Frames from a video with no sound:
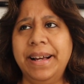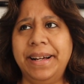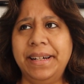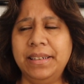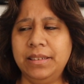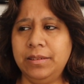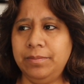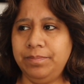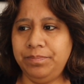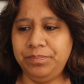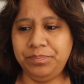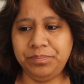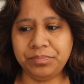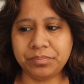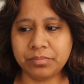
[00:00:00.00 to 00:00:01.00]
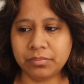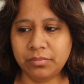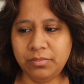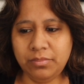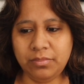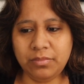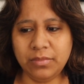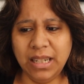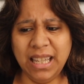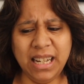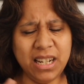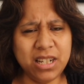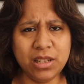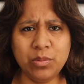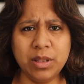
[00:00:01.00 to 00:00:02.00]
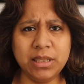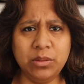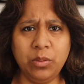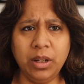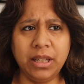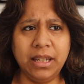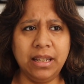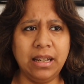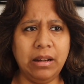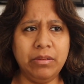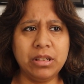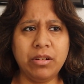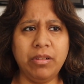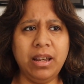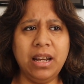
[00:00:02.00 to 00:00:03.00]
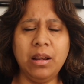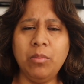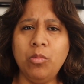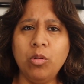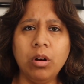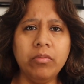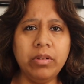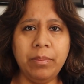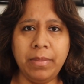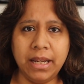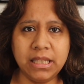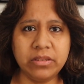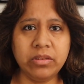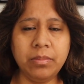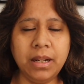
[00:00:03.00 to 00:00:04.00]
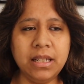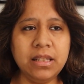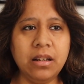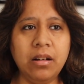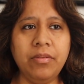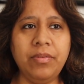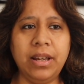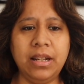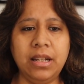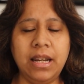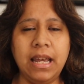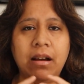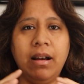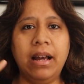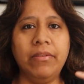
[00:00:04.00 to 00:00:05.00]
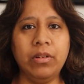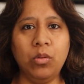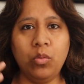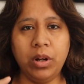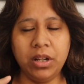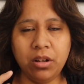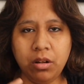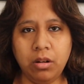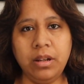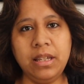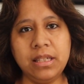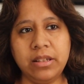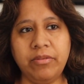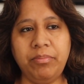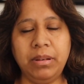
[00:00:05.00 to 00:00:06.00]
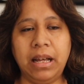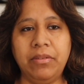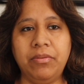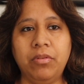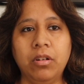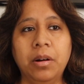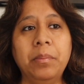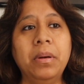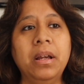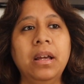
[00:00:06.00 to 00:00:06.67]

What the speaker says: And it just wasn't working. I was creating more of a mess for myself, and now having one cohesive platform